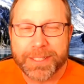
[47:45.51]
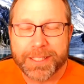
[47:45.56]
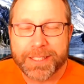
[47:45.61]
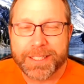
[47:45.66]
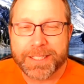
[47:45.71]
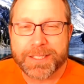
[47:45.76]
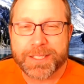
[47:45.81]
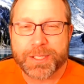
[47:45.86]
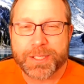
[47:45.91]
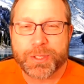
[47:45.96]

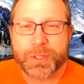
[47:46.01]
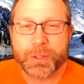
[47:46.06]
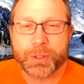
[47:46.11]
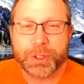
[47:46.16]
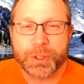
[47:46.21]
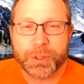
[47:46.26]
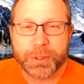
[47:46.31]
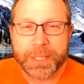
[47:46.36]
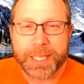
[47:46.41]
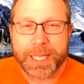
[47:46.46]
It's a
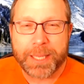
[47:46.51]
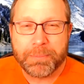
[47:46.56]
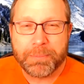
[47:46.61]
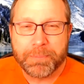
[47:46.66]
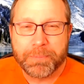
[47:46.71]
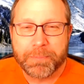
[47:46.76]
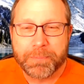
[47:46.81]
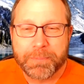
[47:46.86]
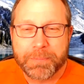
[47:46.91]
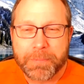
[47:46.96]
social game,
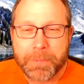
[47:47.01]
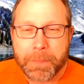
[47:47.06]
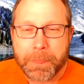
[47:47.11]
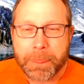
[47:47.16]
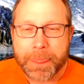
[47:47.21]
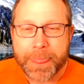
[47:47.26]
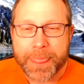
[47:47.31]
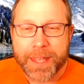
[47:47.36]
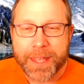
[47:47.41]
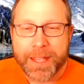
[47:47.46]

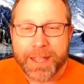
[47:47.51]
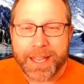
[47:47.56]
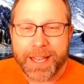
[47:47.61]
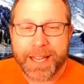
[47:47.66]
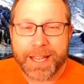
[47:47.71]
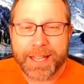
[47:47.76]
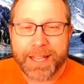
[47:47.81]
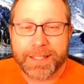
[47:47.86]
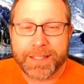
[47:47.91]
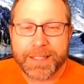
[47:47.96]

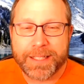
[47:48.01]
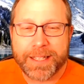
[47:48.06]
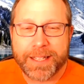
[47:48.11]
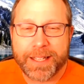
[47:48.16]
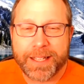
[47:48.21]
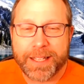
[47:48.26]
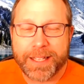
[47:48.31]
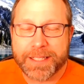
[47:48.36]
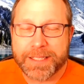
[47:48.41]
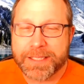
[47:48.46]
and
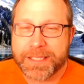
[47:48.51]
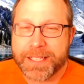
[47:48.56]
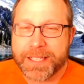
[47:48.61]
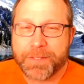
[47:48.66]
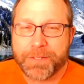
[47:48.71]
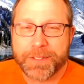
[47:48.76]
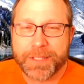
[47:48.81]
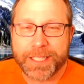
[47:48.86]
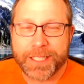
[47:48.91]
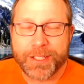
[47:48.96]
it's
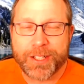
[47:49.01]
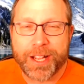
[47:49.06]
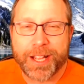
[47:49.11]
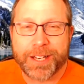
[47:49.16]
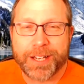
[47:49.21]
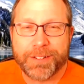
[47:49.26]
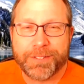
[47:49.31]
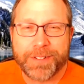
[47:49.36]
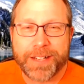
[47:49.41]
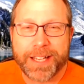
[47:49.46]
definitely not
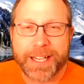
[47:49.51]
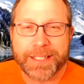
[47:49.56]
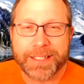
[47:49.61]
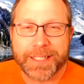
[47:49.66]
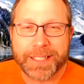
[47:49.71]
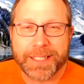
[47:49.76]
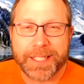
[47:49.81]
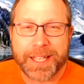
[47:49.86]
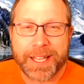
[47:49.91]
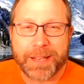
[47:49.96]
a
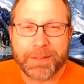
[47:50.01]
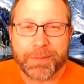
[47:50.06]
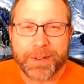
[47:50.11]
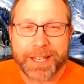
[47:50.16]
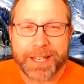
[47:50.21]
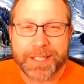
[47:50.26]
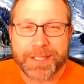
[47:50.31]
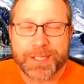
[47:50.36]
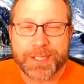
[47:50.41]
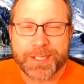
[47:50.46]
violent game,
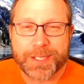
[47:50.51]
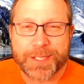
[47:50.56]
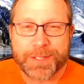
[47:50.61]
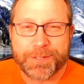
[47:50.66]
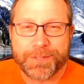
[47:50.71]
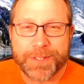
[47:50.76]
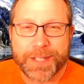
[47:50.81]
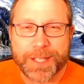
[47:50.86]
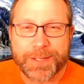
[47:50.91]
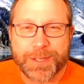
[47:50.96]
right? It's just a
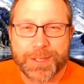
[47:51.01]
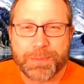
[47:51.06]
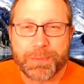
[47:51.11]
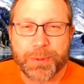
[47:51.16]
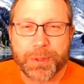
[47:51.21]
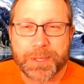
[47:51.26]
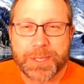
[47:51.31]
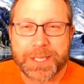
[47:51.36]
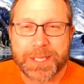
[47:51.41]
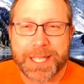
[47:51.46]
fun
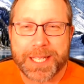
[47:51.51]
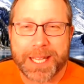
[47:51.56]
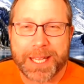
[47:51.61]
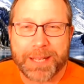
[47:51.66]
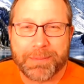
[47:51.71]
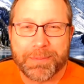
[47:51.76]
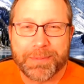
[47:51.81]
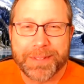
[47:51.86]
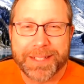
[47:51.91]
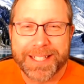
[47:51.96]
sports game.
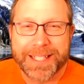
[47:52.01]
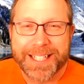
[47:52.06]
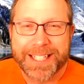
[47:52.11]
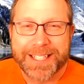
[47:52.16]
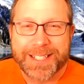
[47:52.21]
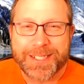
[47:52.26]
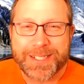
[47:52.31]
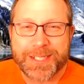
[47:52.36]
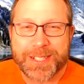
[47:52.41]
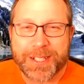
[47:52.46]

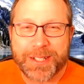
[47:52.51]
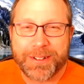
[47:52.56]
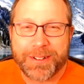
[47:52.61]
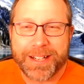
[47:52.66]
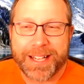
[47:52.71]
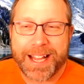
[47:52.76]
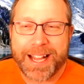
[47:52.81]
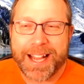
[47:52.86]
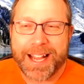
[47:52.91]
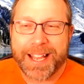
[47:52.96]

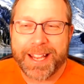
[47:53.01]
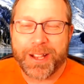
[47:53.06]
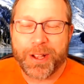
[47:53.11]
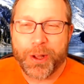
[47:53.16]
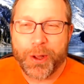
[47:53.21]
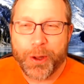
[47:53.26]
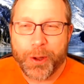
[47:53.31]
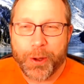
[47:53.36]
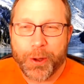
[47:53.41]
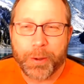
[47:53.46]
So I
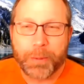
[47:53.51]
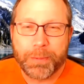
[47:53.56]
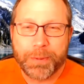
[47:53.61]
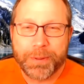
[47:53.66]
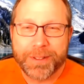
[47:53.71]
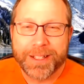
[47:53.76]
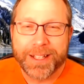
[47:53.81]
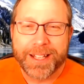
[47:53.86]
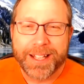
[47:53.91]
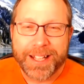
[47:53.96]
hope
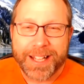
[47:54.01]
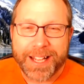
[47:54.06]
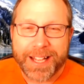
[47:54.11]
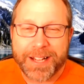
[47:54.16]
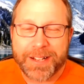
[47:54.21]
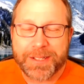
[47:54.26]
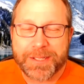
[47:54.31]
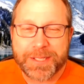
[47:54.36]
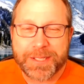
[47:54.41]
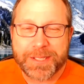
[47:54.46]

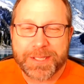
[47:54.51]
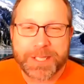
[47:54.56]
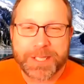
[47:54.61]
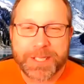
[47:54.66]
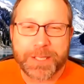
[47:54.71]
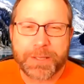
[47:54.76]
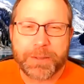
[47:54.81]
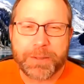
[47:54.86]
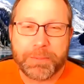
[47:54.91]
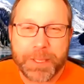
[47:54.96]
I'll still
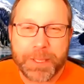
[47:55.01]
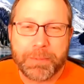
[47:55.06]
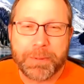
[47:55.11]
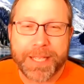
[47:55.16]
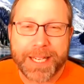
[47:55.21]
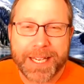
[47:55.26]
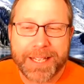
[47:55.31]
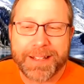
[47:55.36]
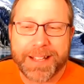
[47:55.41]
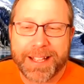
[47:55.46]
be playing
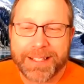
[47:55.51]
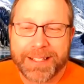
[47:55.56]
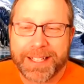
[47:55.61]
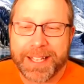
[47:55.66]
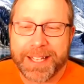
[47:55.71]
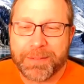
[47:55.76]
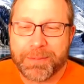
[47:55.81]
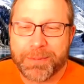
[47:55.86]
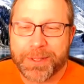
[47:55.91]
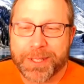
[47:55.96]
that
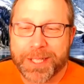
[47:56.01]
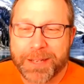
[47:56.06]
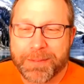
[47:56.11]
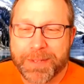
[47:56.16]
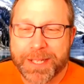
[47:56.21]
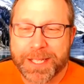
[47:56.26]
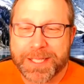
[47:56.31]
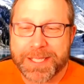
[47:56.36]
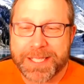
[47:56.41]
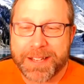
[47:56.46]
game when
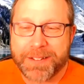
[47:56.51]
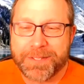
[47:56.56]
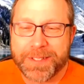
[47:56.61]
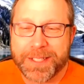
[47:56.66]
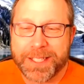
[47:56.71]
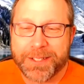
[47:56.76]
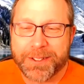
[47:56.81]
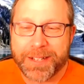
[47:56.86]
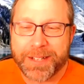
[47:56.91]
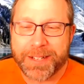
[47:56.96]
I'm
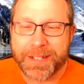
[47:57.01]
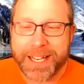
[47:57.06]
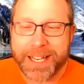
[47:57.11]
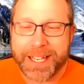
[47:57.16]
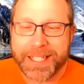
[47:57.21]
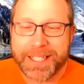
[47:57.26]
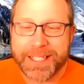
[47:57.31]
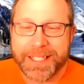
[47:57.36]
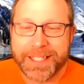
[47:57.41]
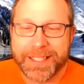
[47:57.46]
70 or
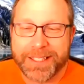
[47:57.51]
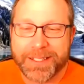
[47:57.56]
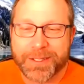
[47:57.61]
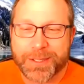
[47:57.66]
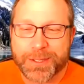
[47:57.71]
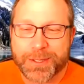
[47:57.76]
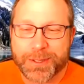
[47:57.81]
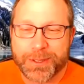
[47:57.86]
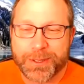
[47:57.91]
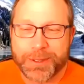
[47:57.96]
80 years
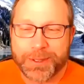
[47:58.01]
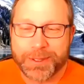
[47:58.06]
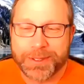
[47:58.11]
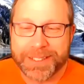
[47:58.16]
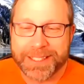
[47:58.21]
old.